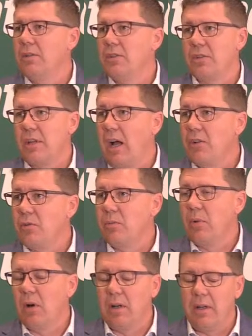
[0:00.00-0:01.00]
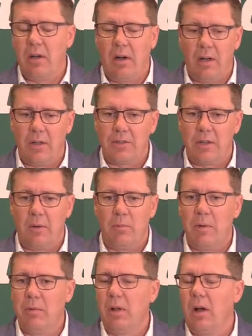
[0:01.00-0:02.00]
Saskatchewan Party caucus.
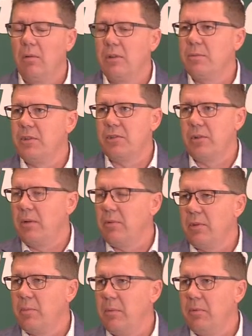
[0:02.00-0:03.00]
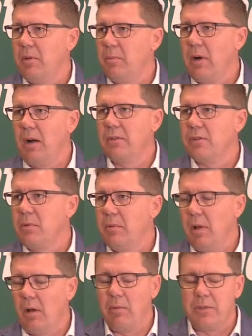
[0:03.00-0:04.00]
We will always be straight with the people of the province. We
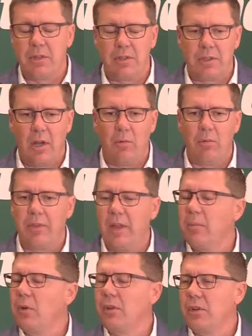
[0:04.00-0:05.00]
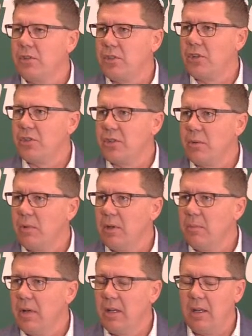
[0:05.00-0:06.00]
will always consult with them on the decisions that we
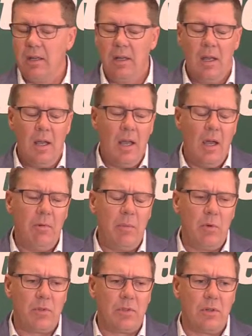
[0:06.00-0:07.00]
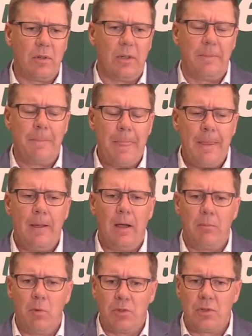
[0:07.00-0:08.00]
are making, and we most certainly
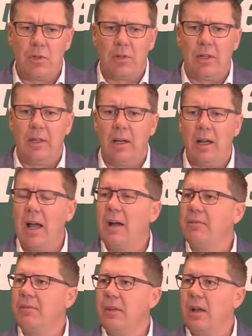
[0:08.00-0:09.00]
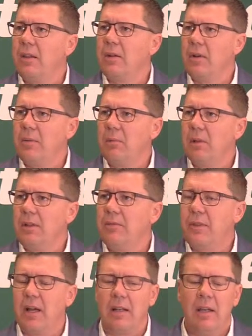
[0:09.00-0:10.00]
have the great
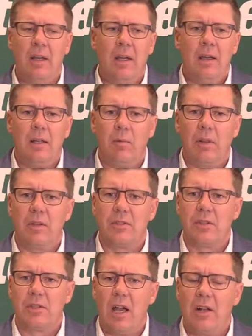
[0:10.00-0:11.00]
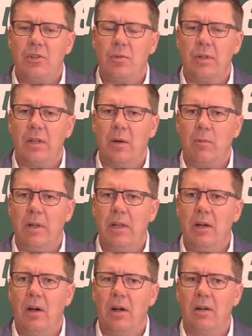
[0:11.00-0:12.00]
belief that with the Saskatchewan that
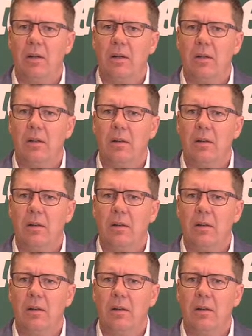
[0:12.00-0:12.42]
we are